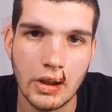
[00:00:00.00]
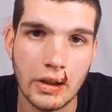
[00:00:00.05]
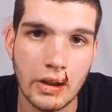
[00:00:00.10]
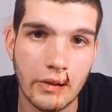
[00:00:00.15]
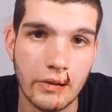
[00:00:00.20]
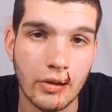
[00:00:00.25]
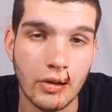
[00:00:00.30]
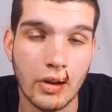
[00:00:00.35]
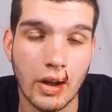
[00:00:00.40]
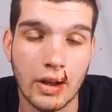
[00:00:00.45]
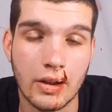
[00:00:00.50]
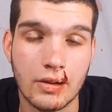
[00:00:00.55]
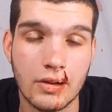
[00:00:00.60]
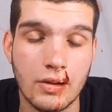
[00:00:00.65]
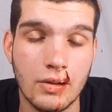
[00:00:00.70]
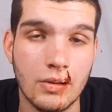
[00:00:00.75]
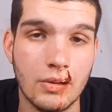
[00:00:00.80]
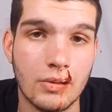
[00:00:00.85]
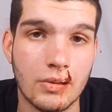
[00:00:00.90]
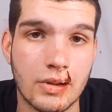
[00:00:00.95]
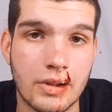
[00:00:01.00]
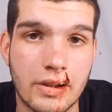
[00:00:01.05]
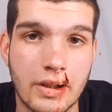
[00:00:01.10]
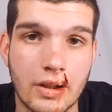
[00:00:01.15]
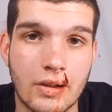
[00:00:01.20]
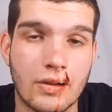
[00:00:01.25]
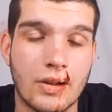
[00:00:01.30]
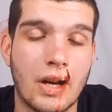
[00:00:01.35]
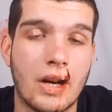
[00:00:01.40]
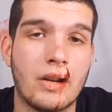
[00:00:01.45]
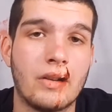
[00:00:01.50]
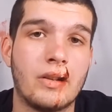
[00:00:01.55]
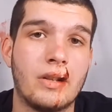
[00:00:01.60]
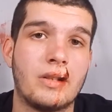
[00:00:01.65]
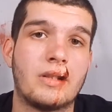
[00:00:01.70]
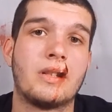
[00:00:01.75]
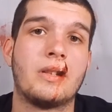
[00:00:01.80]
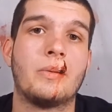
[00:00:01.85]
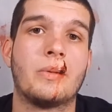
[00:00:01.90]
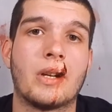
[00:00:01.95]
if you'd like to stick around
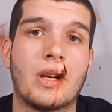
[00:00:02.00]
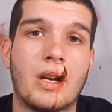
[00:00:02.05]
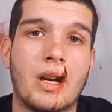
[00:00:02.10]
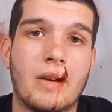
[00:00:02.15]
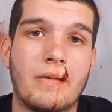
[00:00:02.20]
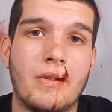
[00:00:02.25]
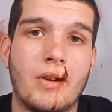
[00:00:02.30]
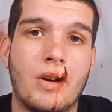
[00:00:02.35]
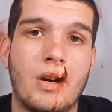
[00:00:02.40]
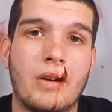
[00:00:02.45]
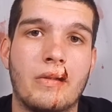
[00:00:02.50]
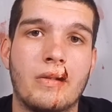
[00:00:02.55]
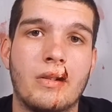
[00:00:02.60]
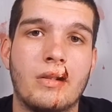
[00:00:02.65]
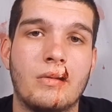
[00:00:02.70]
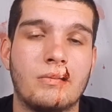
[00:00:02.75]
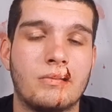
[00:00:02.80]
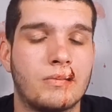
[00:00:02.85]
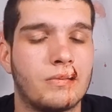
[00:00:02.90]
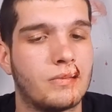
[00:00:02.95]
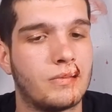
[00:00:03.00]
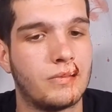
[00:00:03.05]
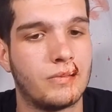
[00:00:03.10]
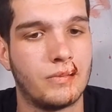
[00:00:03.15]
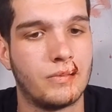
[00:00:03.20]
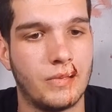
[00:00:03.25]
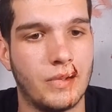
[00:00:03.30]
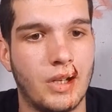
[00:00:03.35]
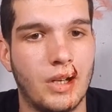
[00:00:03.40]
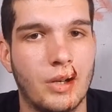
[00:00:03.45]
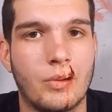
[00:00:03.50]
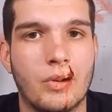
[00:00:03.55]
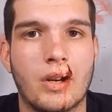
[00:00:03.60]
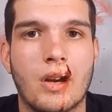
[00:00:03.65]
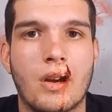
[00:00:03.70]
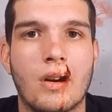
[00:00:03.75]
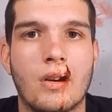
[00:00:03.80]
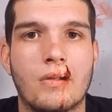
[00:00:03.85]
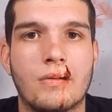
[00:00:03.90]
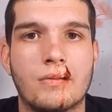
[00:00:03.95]
and see what I have to offer, here we
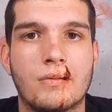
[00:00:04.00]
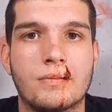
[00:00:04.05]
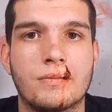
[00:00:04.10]
go.